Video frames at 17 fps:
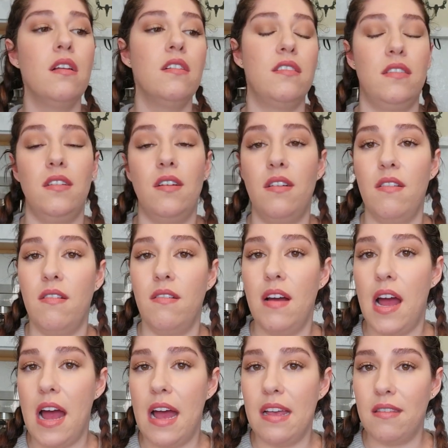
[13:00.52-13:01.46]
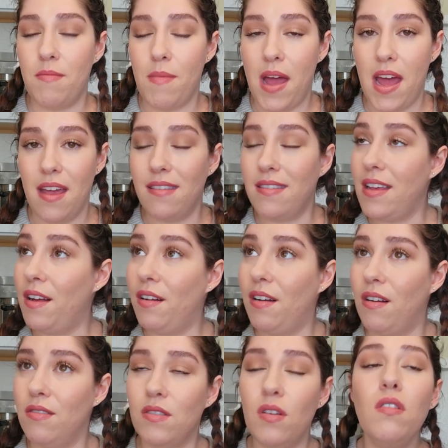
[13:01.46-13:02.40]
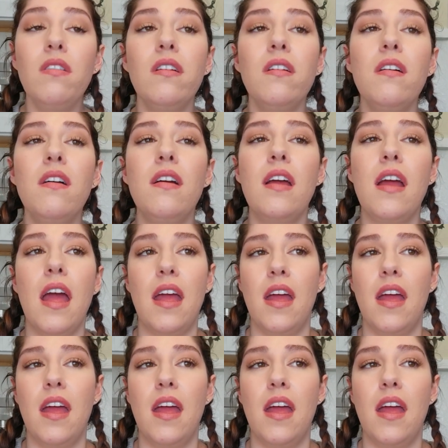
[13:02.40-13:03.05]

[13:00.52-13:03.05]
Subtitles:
So as my son grows older